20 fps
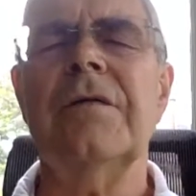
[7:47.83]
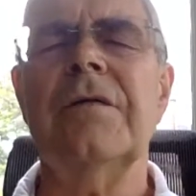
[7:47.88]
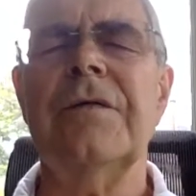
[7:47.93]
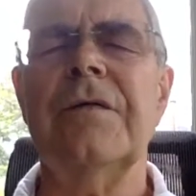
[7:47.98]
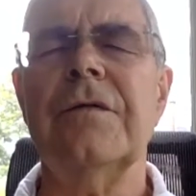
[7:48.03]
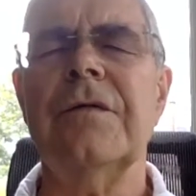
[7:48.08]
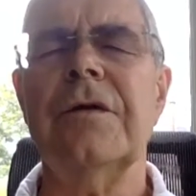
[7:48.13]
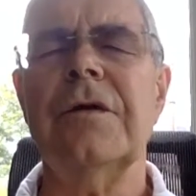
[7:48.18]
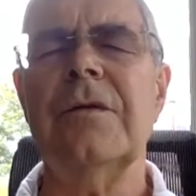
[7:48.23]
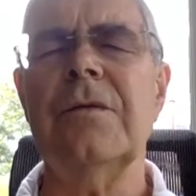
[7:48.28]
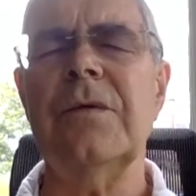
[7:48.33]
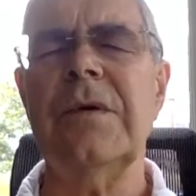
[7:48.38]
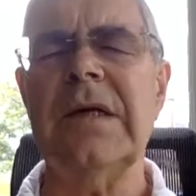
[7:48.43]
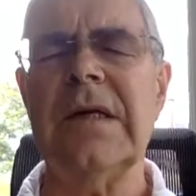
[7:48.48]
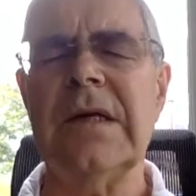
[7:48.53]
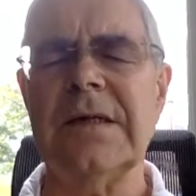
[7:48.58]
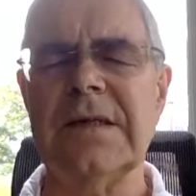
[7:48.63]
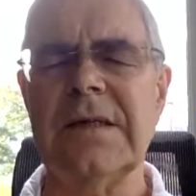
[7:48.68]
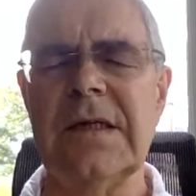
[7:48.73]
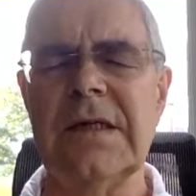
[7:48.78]
for the
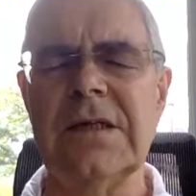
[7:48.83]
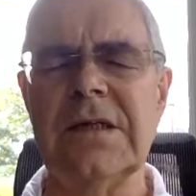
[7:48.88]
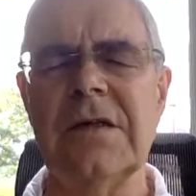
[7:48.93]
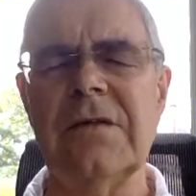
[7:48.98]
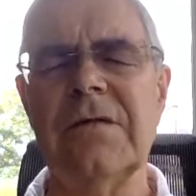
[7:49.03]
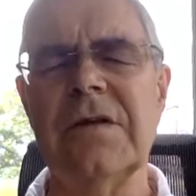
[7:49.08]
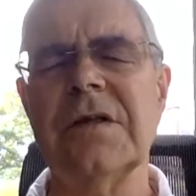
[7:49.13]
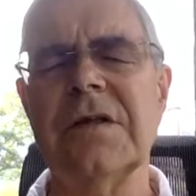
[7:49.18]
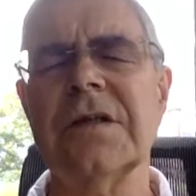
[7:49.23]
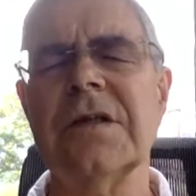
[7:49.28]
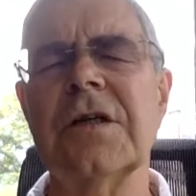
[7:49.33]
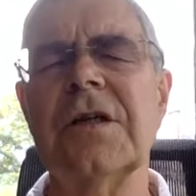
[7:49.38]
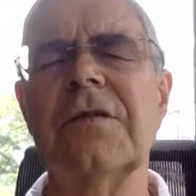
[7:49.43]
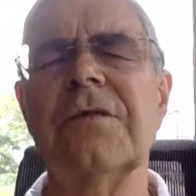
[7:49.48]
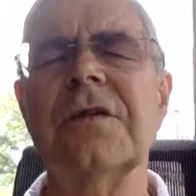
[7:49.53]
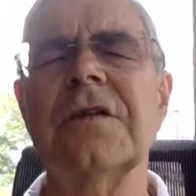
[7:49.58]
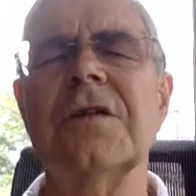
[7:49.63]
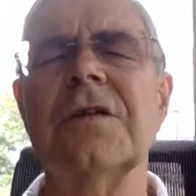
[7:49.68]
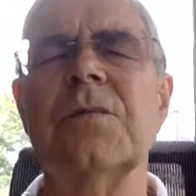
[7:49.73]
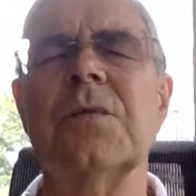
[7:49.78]
relaxation of these
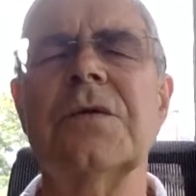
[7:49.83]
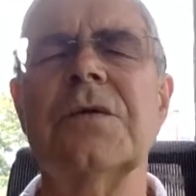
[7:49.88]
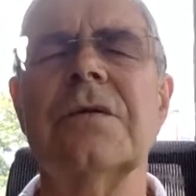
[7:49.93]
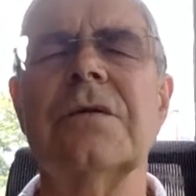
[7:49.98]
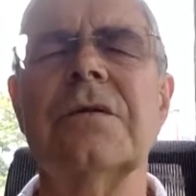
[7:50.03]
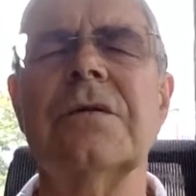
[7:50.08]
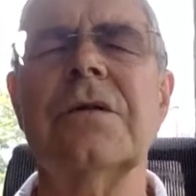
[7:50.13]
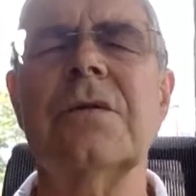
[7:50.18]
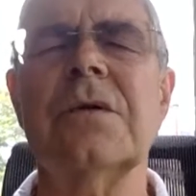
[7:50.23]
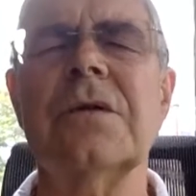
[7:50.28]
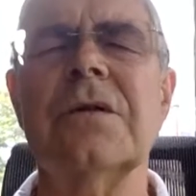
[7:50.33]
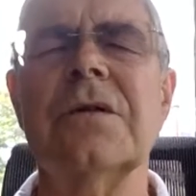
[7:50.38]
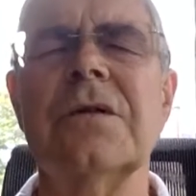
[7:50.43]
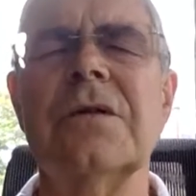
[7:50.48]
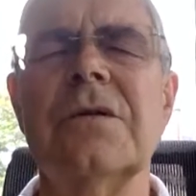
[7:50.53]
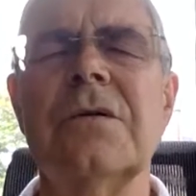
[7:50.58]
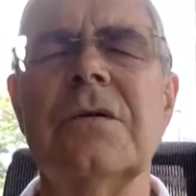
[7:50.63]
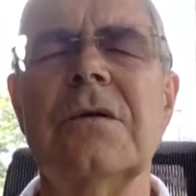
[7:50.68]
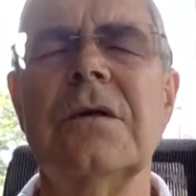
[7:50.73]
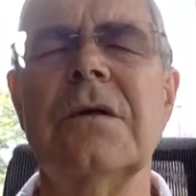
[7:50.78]
surface muscles, you want
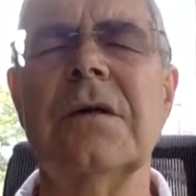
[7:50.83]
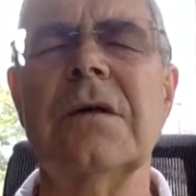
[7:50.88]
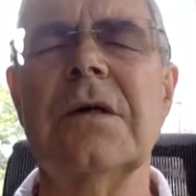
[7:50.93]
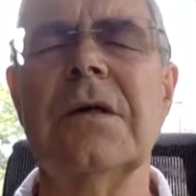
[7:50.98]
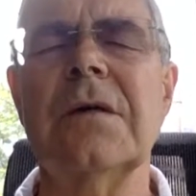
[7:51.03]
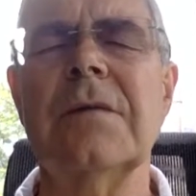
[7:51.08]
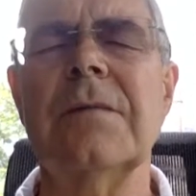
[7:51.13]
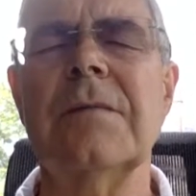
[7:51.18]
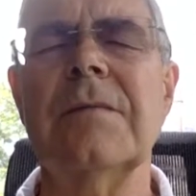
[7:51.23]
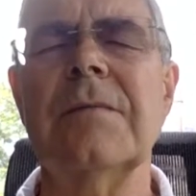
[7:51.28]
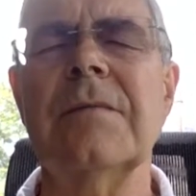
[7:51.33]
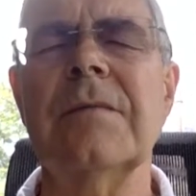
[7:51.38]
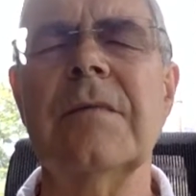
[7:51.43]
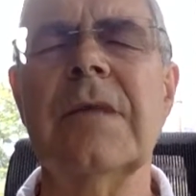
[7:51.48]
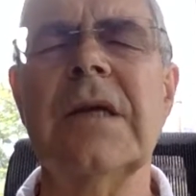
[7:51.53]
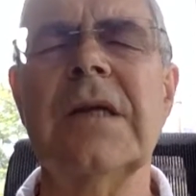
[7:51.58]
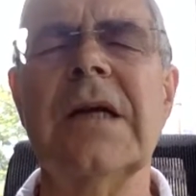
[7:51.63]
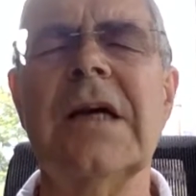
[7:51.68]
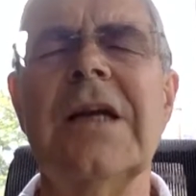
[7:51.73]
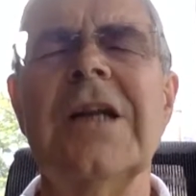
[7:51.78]
to
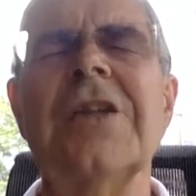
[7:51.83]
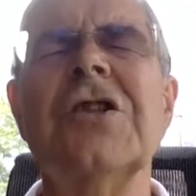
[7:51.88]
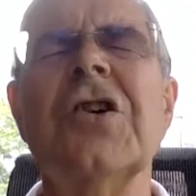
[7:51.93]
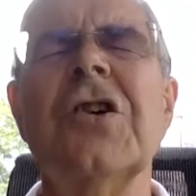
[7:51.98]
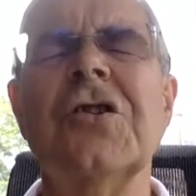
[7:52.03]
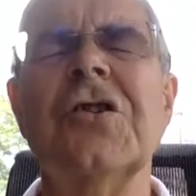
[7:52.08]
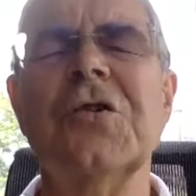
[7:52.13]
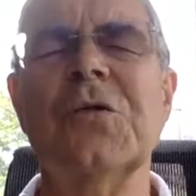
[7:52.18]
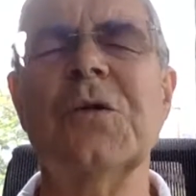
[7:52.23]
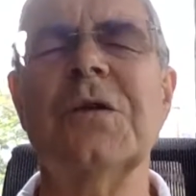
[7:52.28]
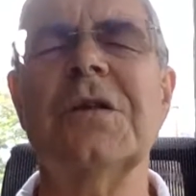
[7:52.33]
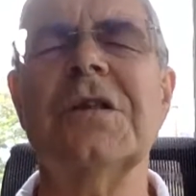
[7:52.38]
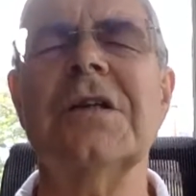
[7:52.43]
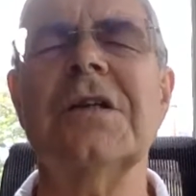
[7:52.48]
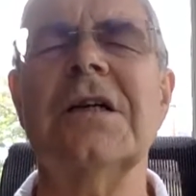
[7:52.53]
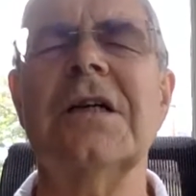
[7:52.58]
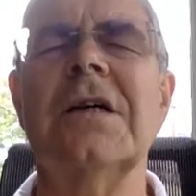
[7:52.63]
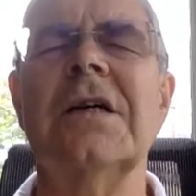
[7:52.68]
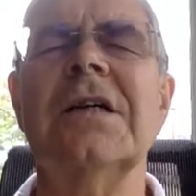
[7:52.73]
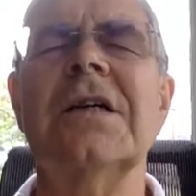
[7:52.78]
get in touch with
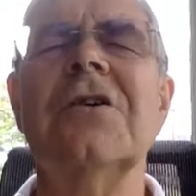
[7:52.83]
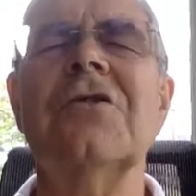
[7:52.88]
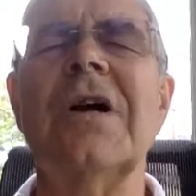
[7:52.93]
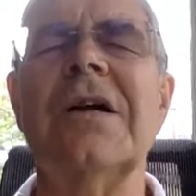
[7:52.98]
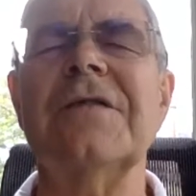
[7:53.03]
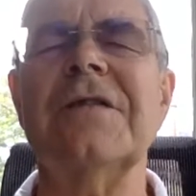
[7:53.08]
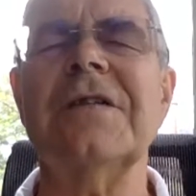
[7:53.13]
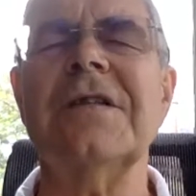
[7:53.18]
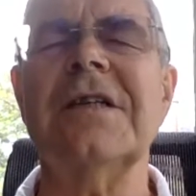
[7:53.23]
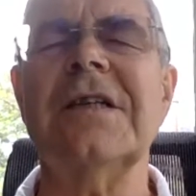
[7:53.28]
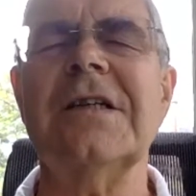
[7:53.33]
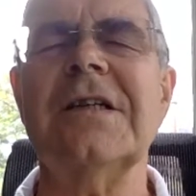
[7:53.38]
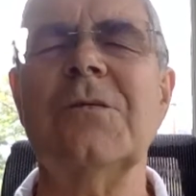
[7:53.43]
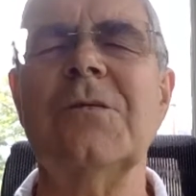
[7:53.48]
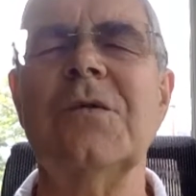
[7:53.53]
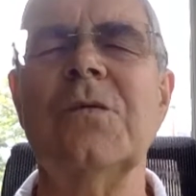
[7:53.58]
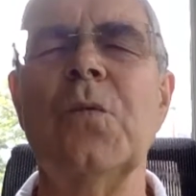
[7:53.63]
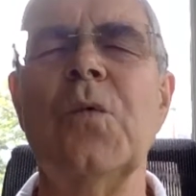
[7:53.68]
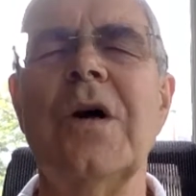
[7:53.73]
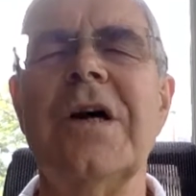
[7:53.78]
gravity,
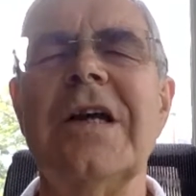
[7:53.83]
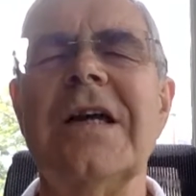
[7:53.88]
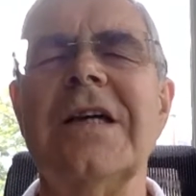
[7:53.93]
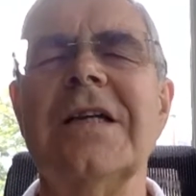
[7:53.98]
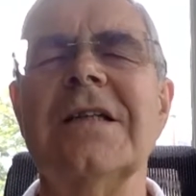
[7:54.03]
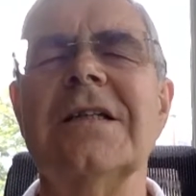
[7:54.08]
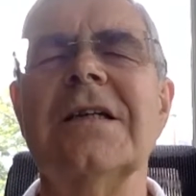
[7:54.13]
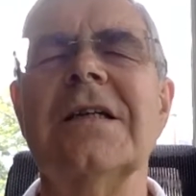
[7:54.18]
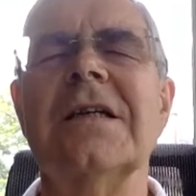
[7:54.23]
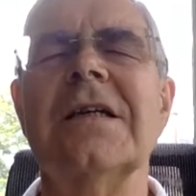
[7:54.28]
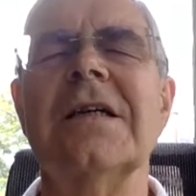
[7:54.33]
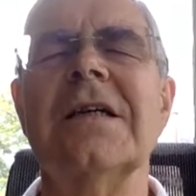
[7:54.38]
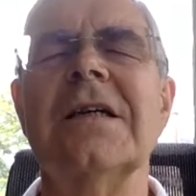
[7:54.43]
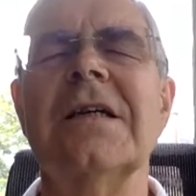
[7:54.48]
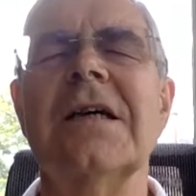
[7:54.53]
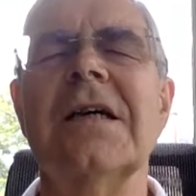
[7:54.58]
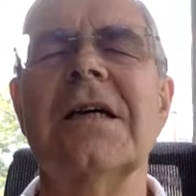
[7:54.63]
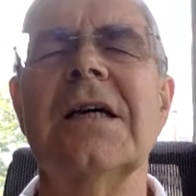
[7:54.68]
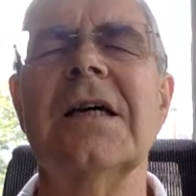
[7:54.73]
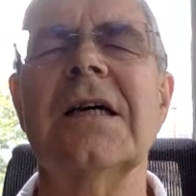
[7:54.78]
with weight,
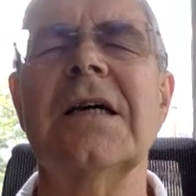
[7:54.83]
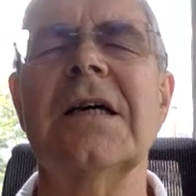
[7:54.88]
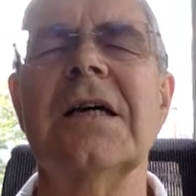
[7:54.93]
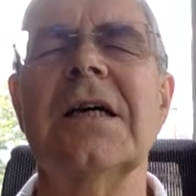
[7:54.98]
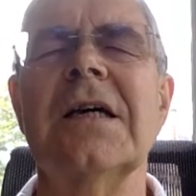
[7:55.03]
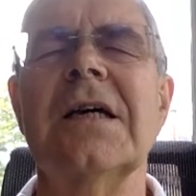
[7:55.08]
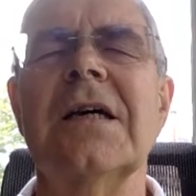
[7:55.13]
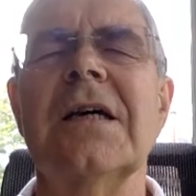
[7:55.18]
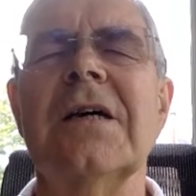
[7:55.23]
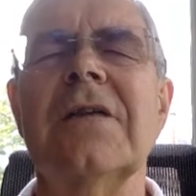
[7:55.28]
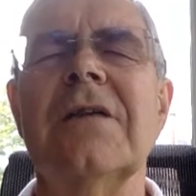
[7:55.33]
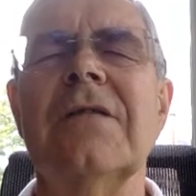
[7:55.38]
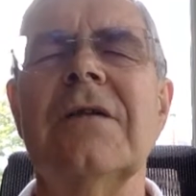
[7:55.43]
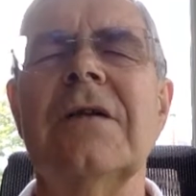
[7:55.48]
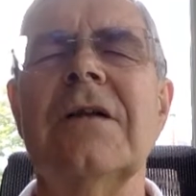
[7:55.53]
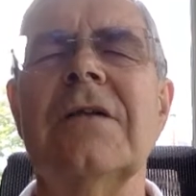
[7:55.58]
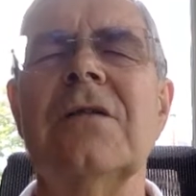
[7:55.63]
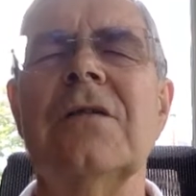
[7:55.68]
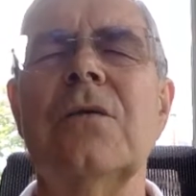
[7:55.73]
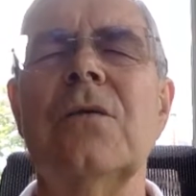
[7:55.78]

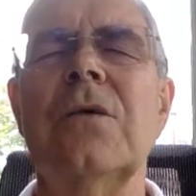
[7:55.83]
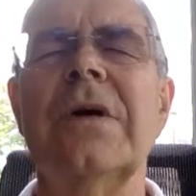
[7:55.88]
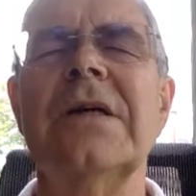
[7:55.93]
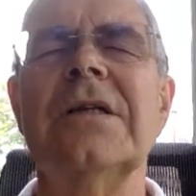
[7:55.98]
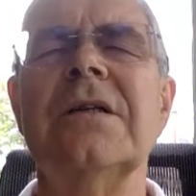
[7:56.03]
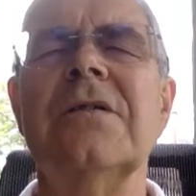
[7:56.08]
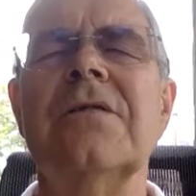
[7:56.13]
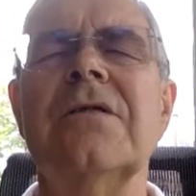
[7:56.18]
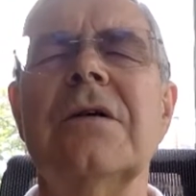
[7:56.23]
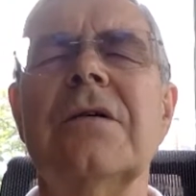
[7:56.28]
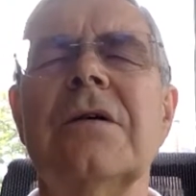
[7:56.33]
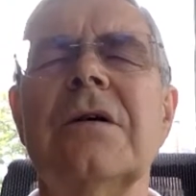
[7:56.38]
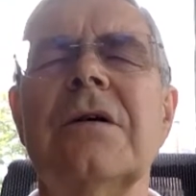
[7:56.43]
feeling the weight of your